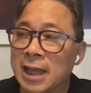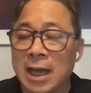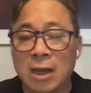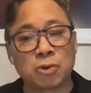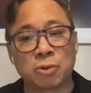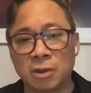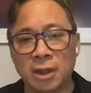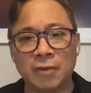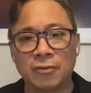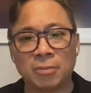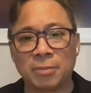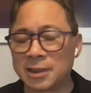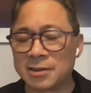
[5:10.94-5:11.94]
on a casual
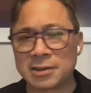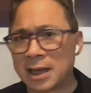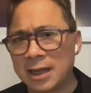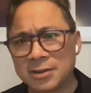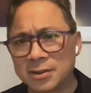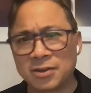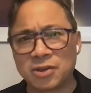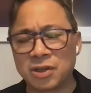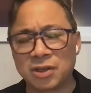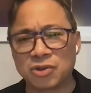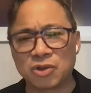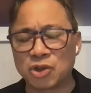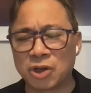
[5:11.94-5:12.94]
level, but the science
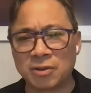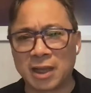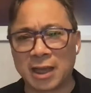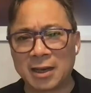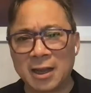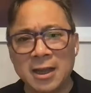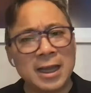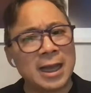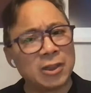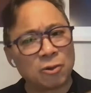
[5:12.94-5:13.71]
actually doesn't show that.